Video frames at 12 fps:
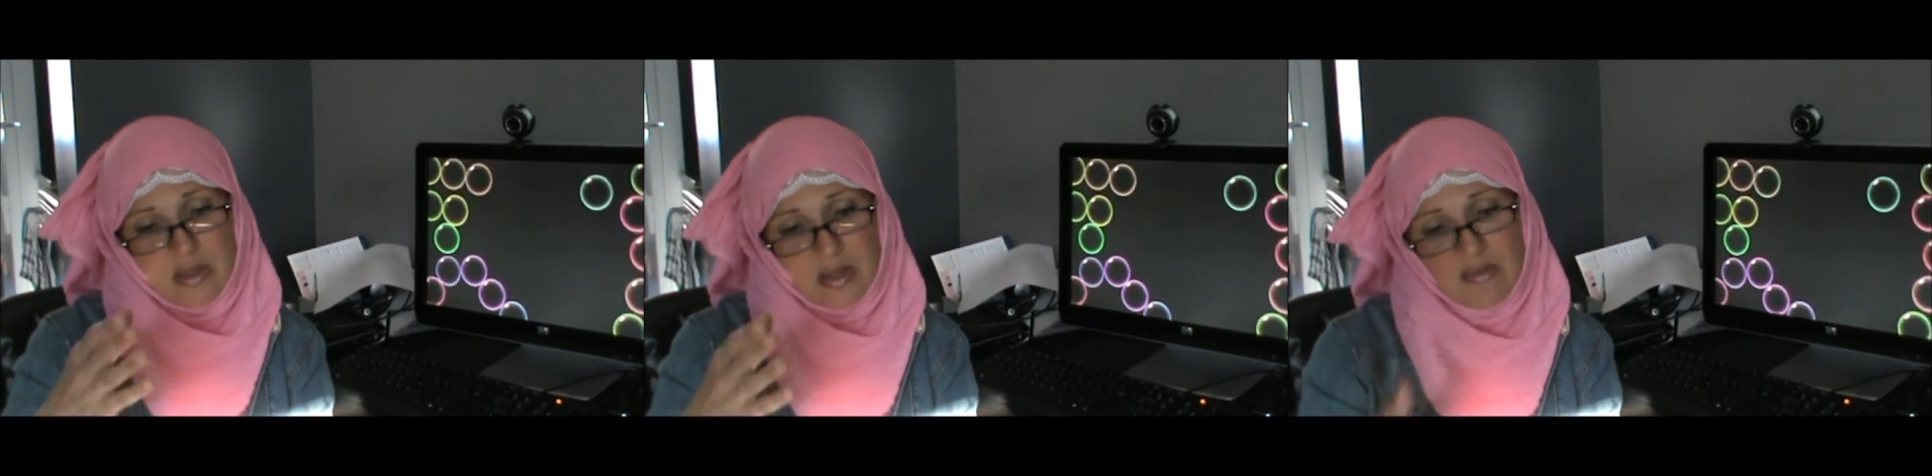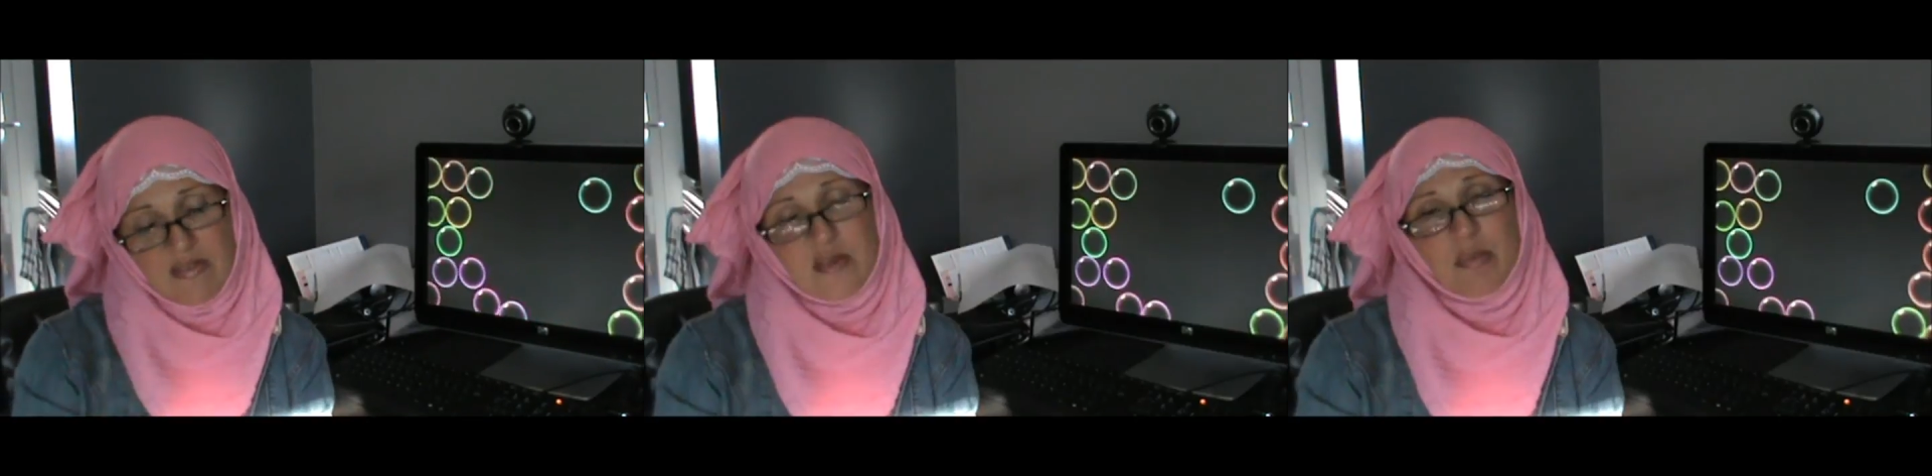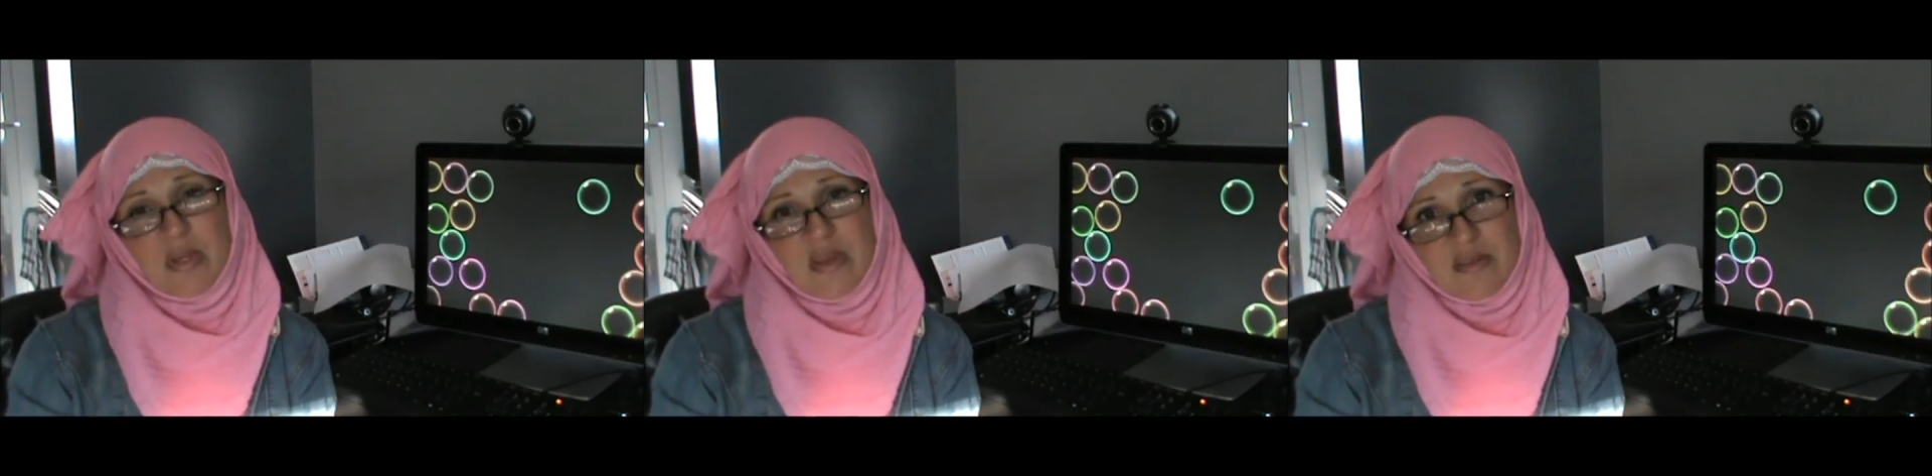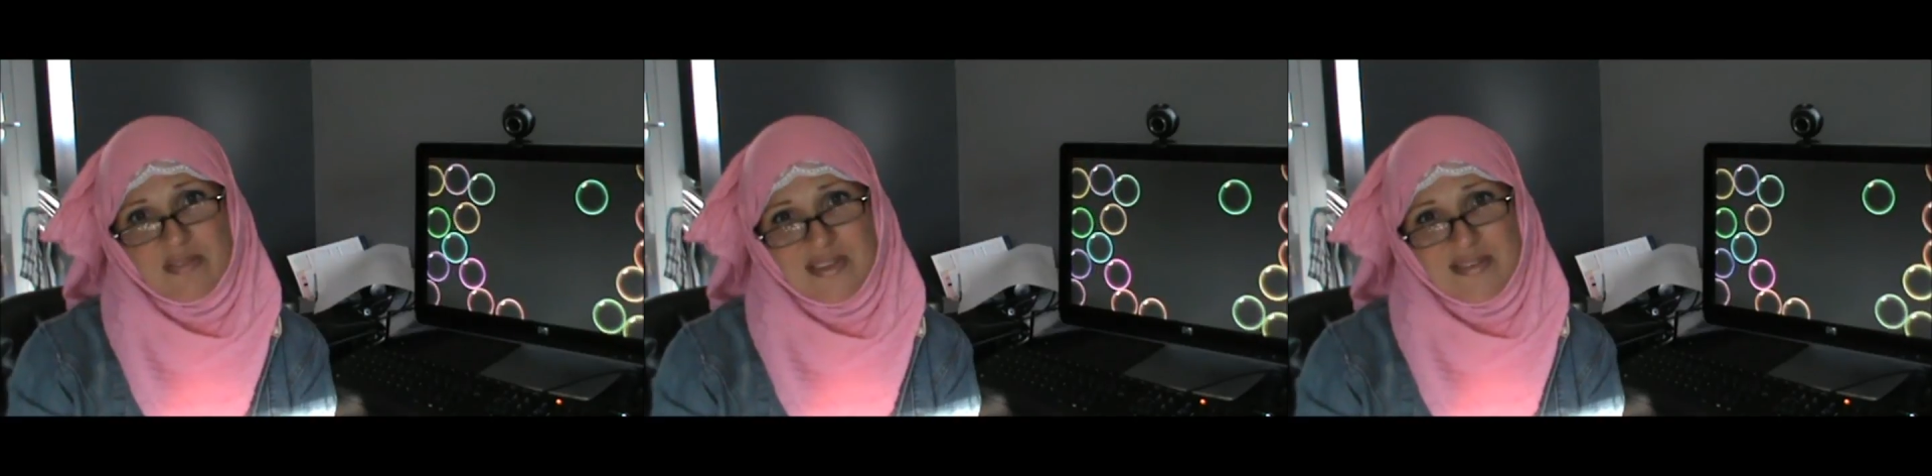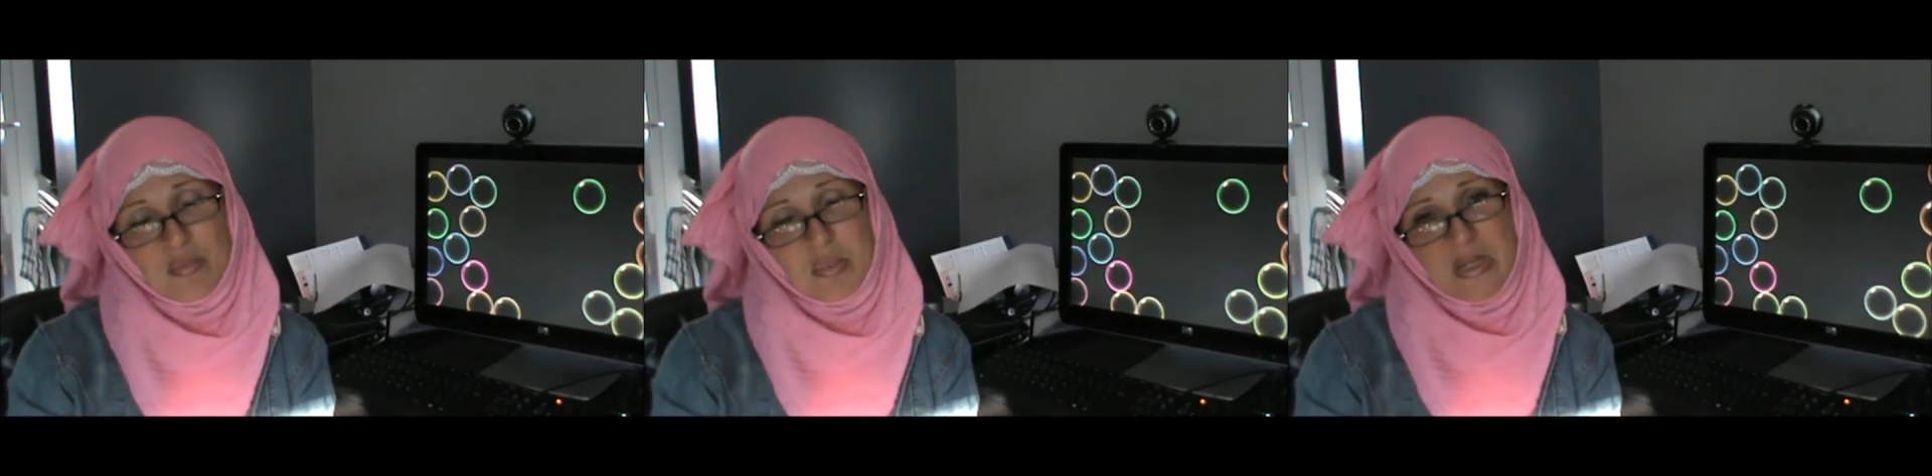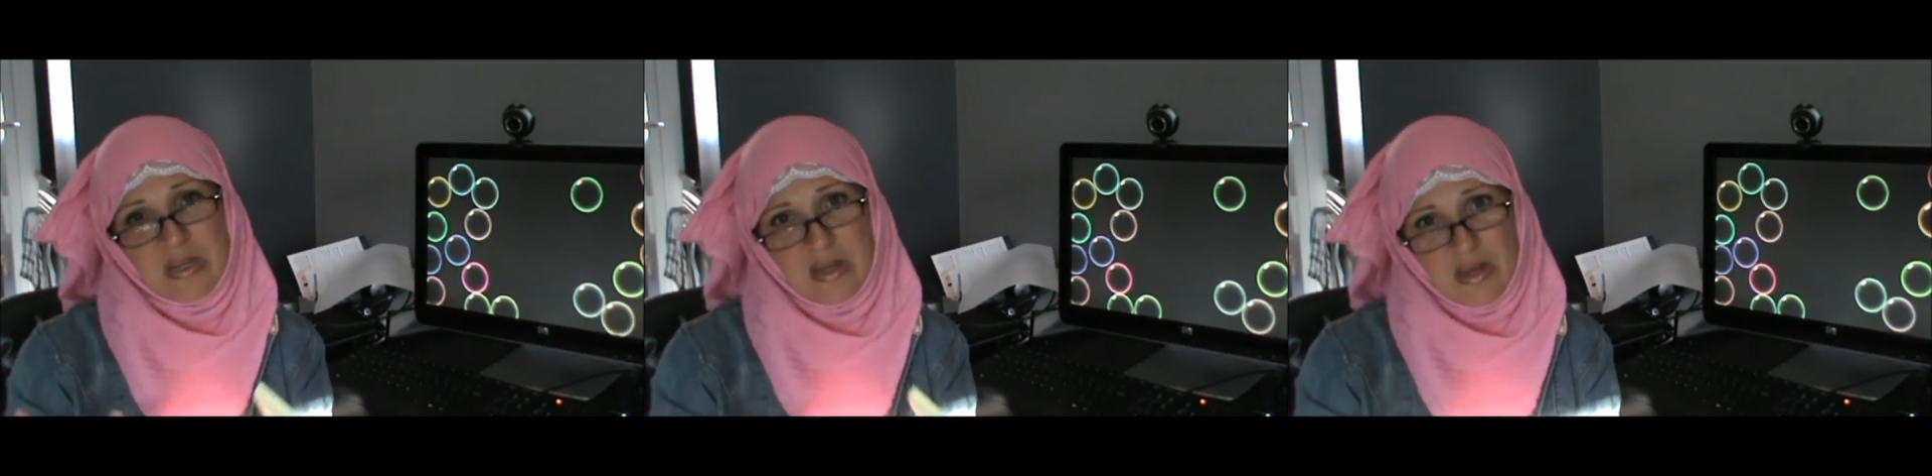It's the month of
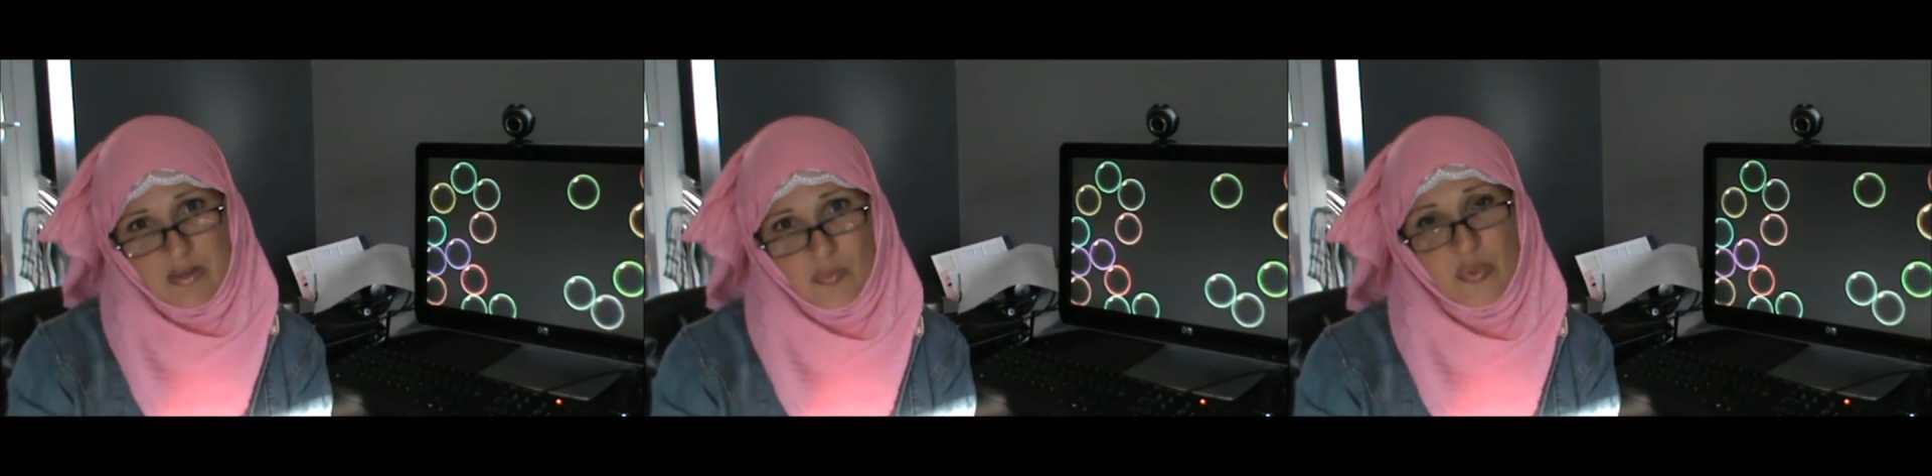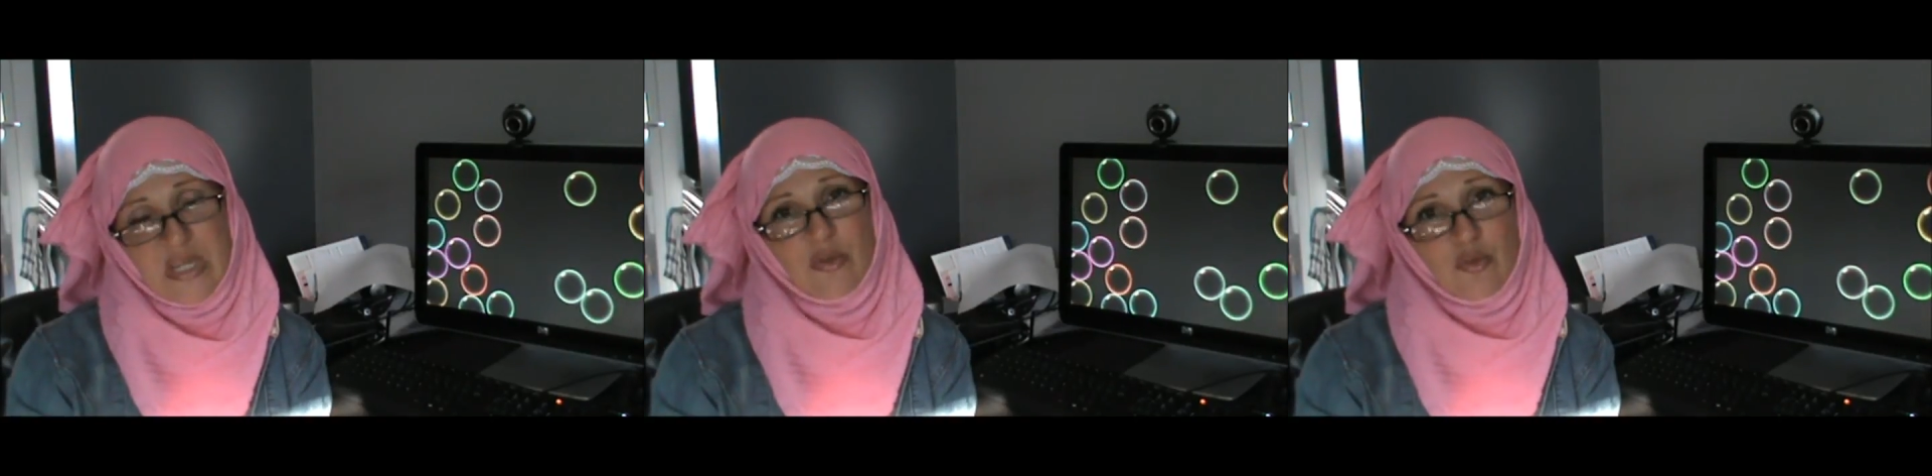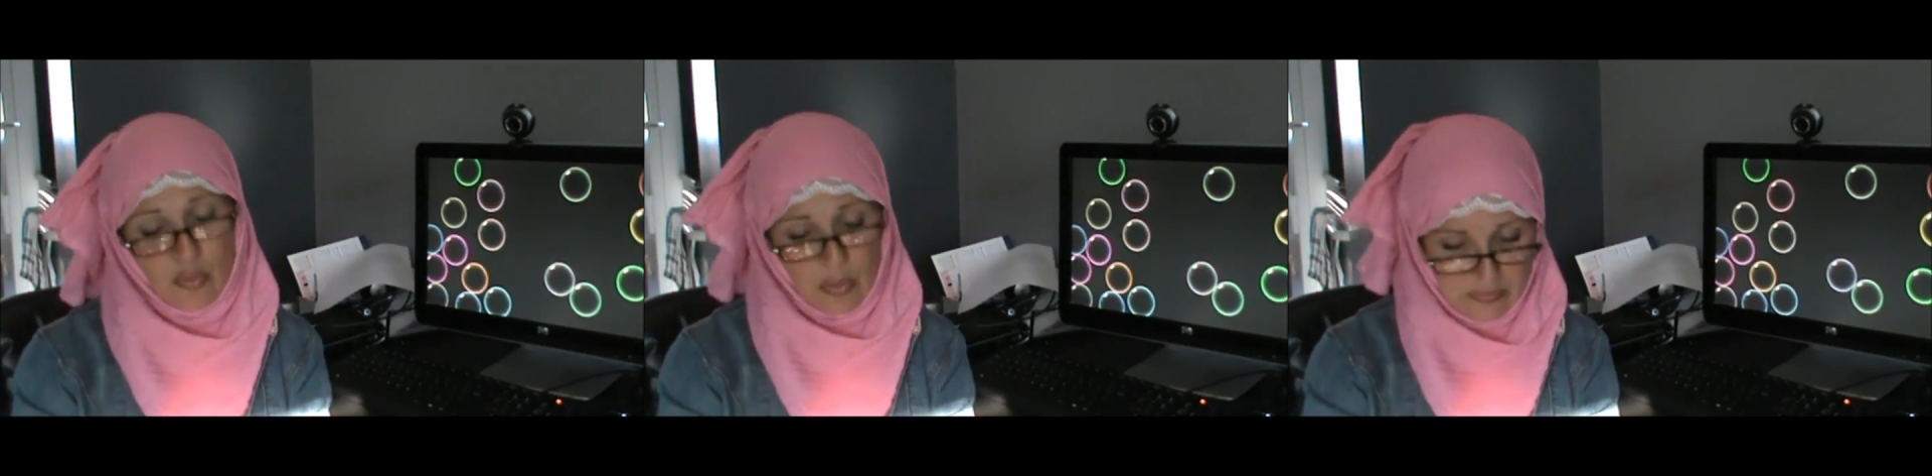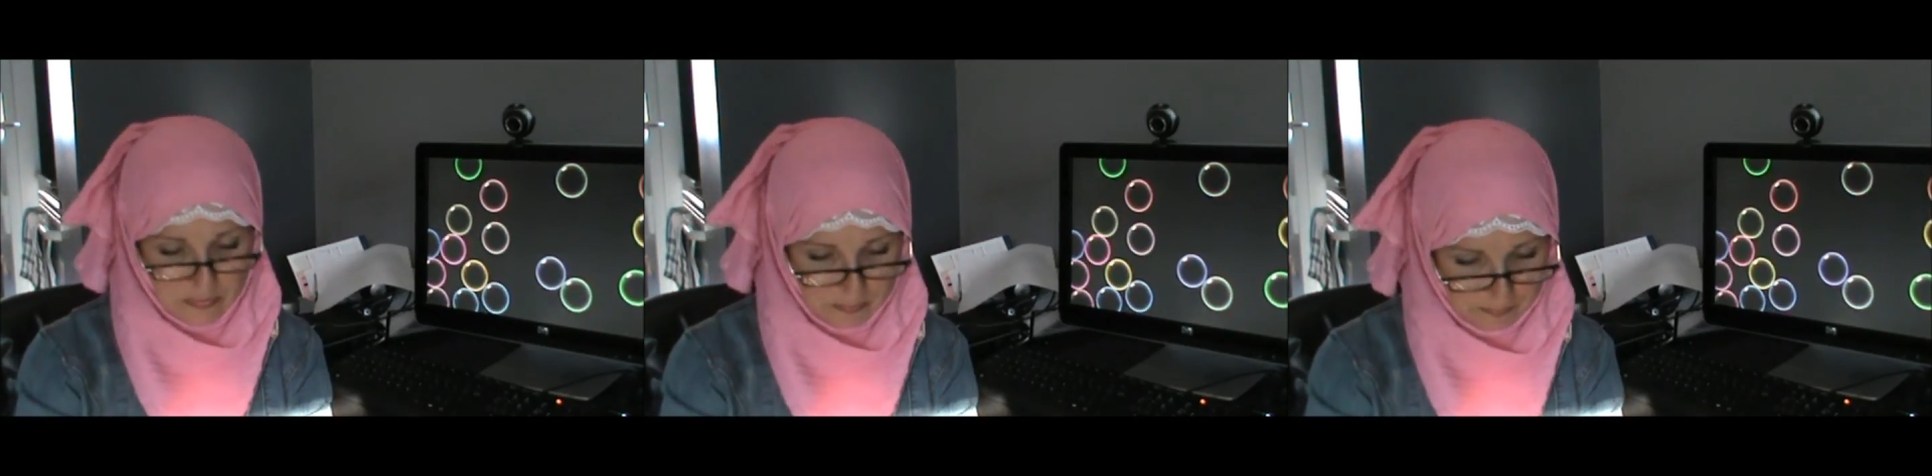discipline. We can do it.